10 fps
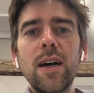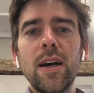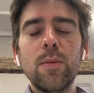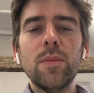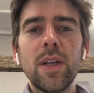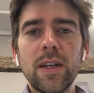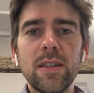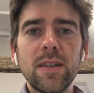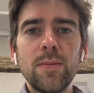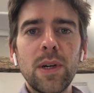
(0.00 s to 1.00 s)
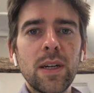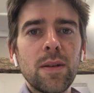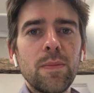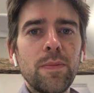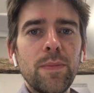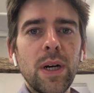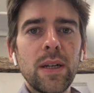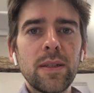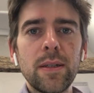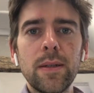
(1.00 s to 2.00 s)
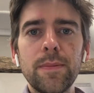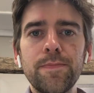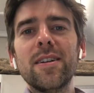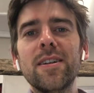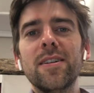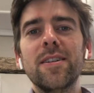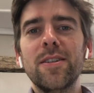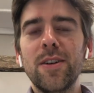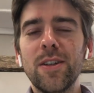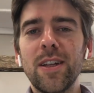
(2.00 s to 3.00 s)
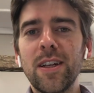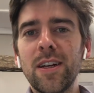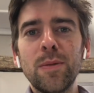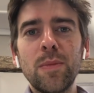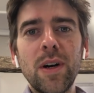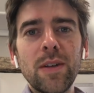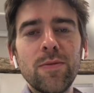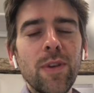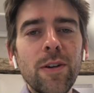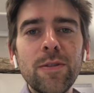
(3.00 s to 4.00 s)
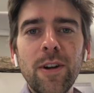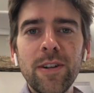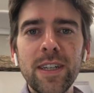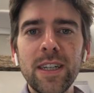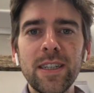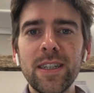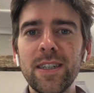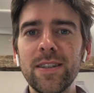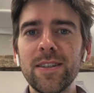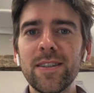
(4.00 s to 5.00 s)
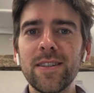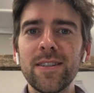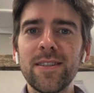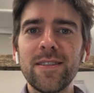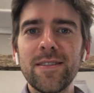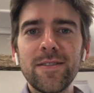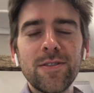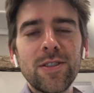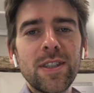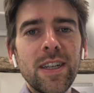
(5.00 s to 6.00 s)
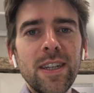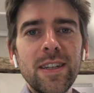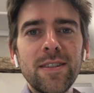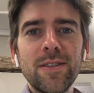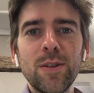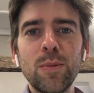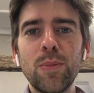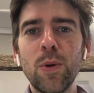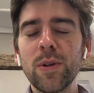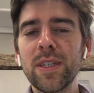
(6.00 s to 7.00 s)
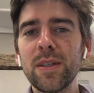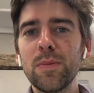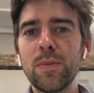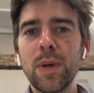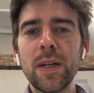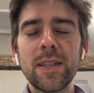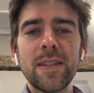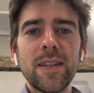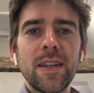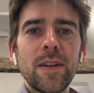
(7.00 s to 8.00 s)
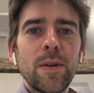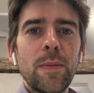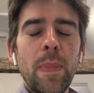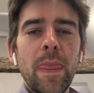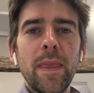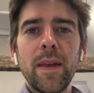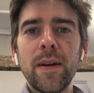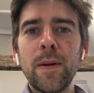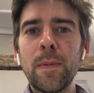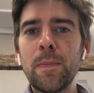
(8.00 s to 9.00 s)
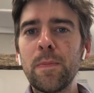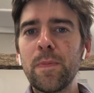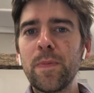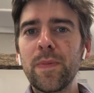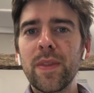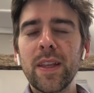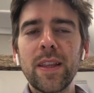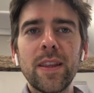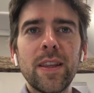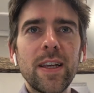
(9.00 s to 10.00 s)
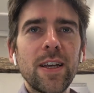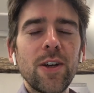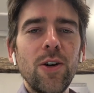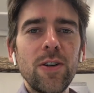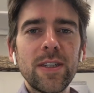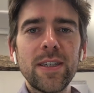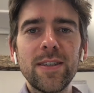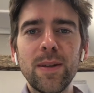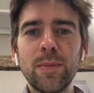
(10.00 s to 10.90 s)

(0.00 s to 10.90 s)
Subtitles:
like a smug bastard. I very, very nearly did it and bought it, but the cost is